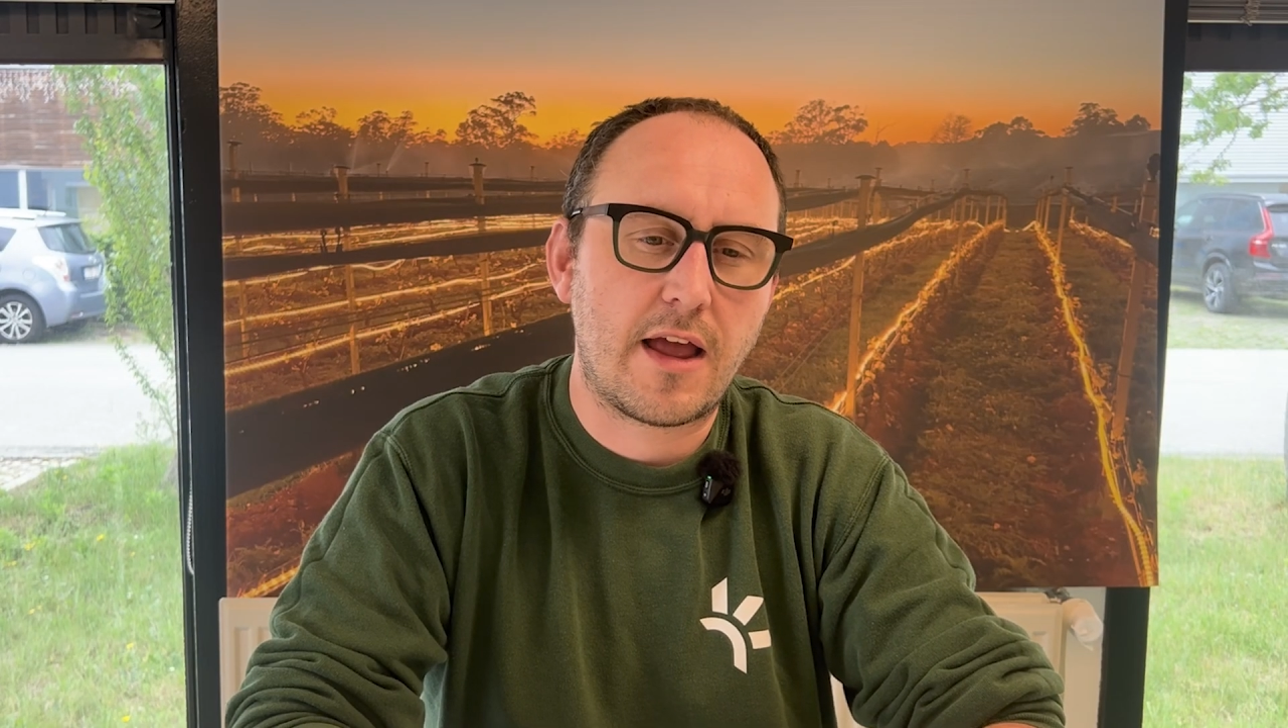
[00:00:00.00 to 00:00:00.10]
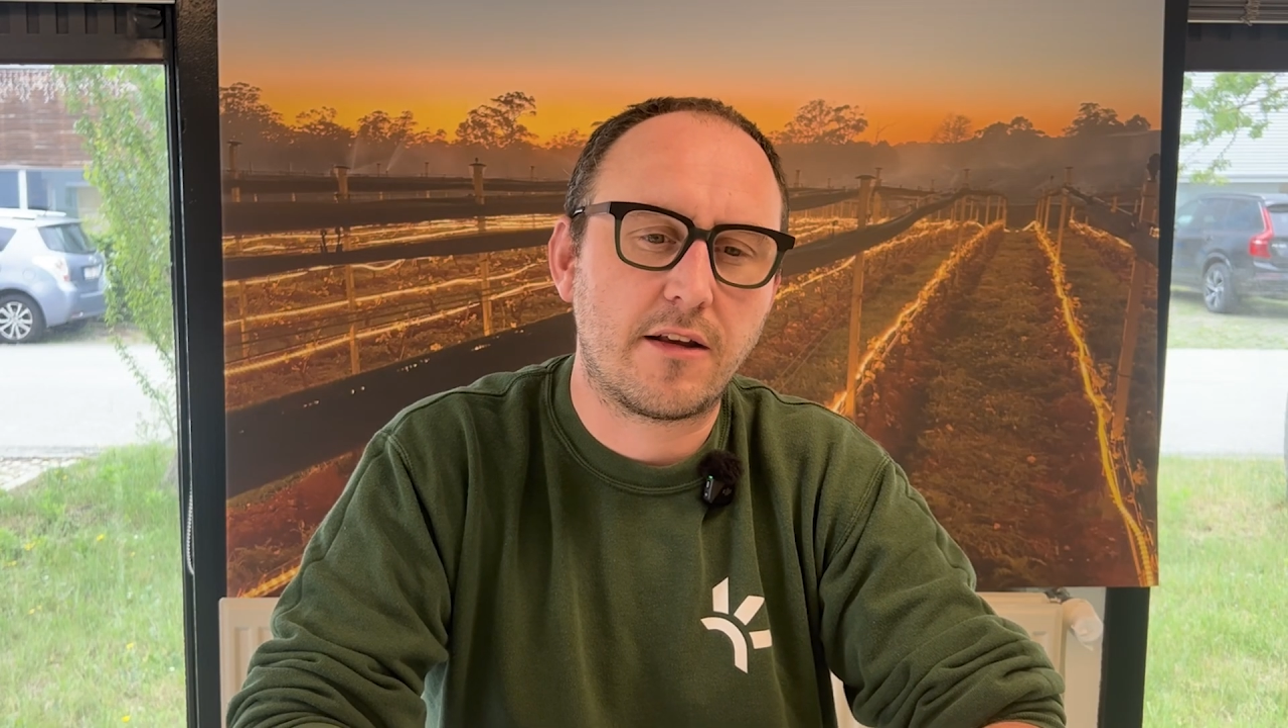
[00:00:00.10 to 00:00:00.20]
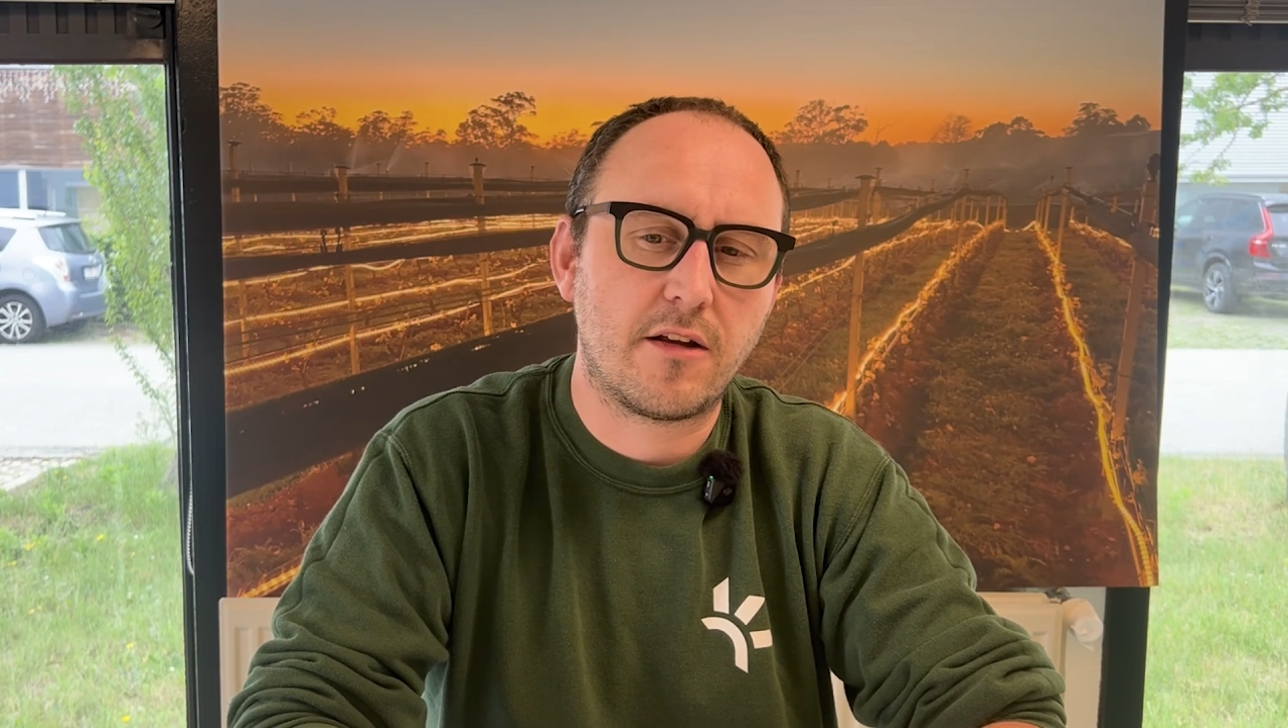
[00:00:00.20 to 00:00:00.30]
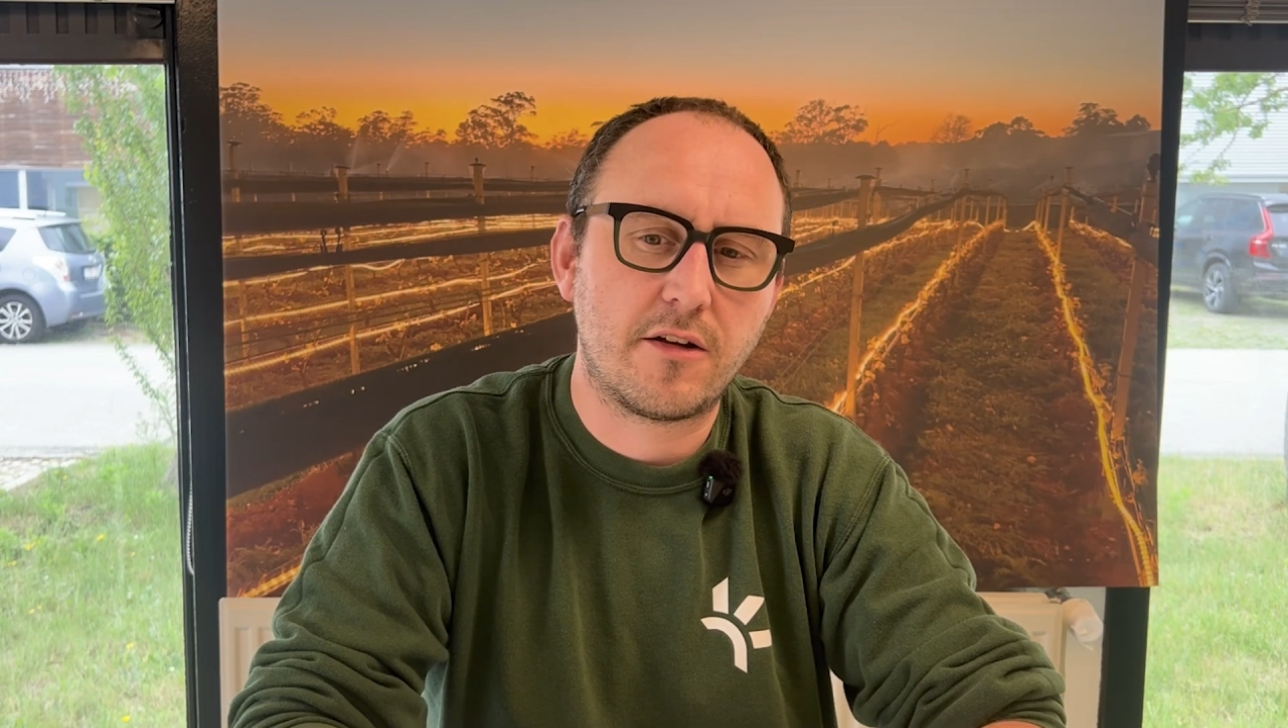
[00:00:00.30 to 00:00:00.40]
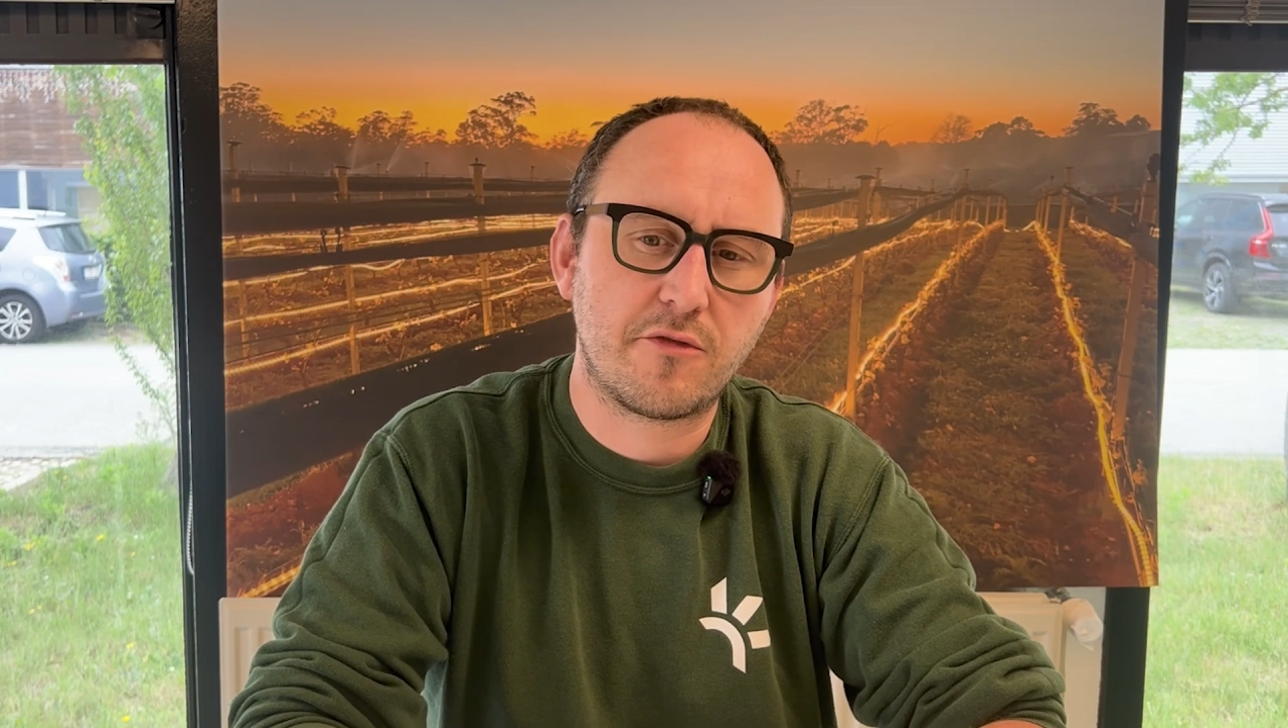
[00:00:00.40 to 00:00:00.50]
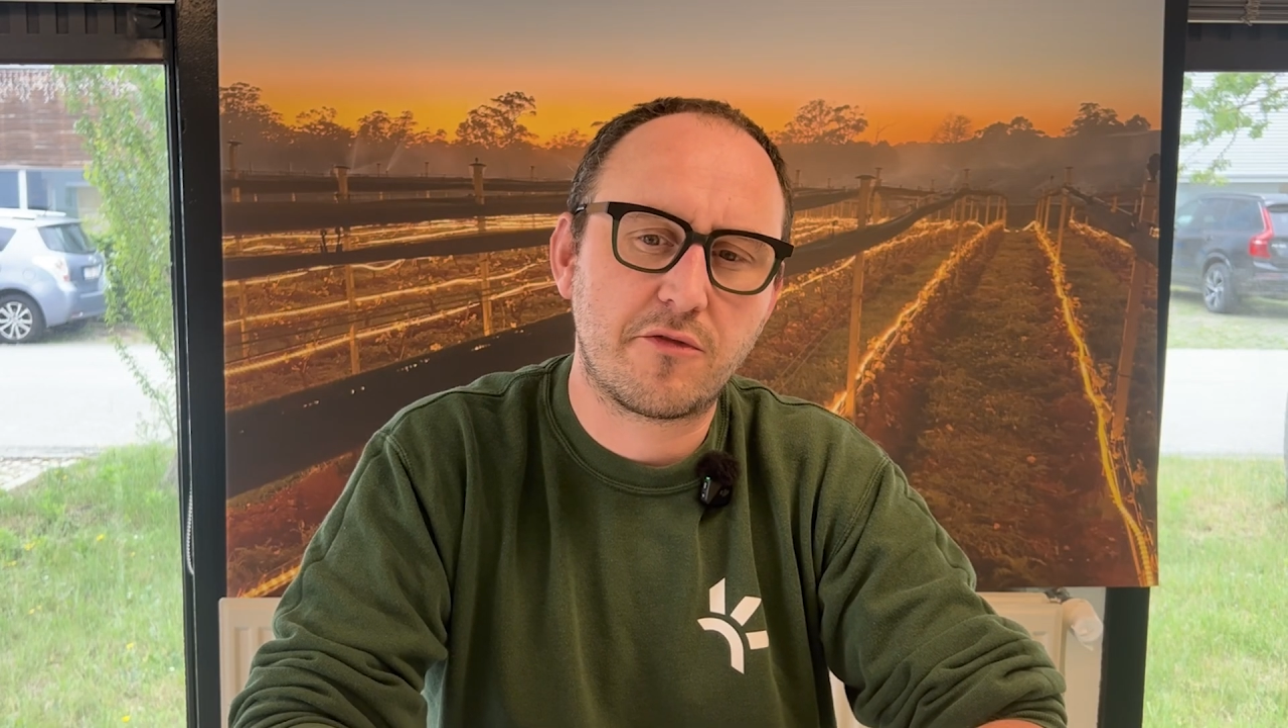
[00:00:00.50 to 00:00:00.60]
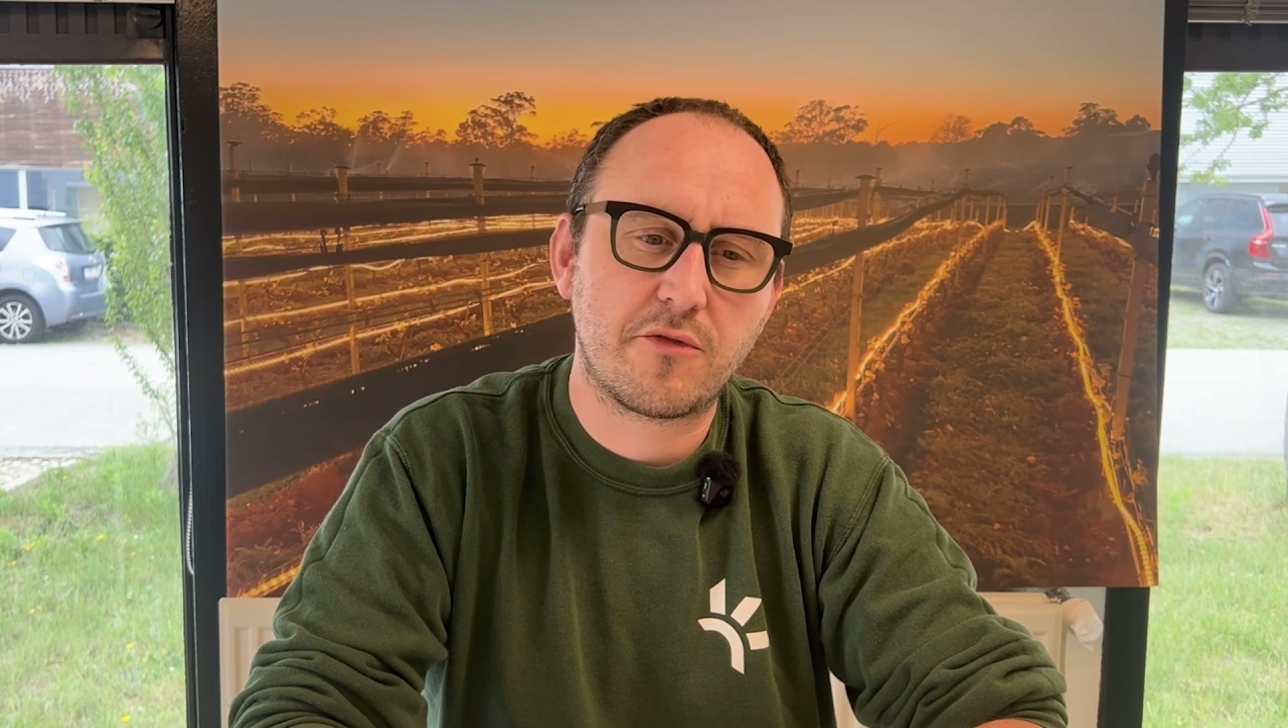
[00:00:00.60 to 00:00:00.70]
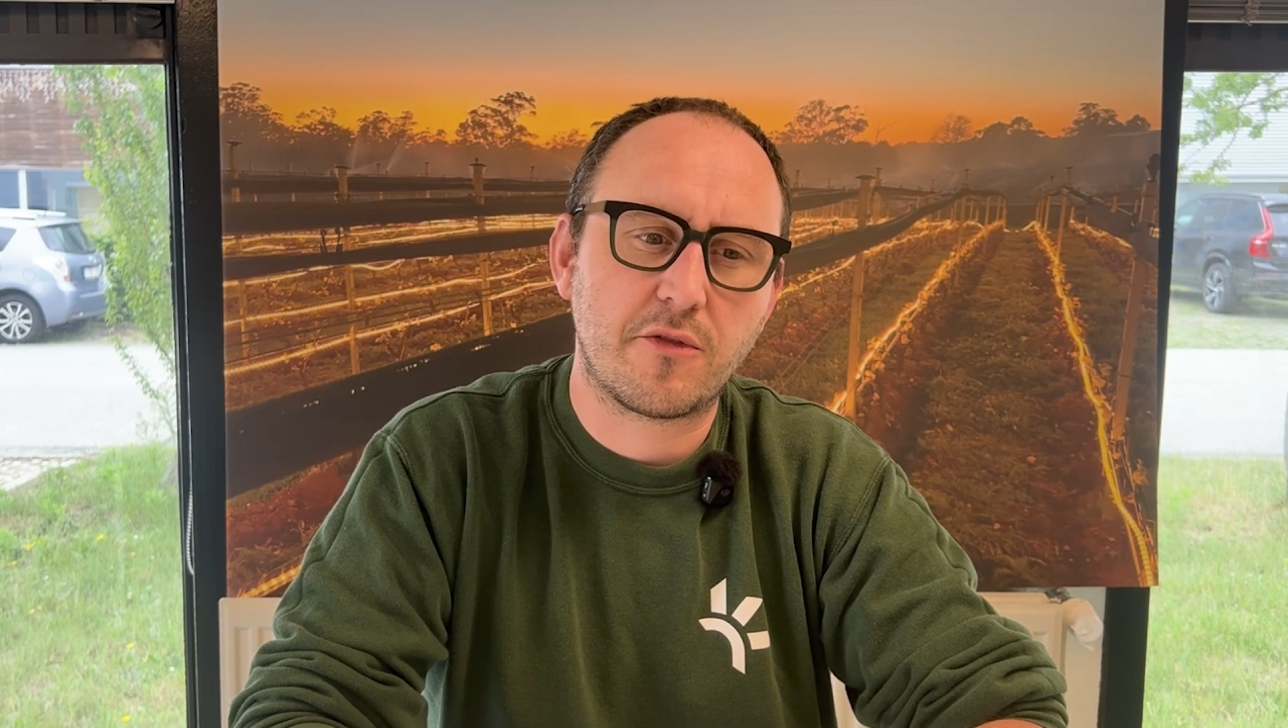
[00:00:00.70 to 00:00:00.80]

had a lot of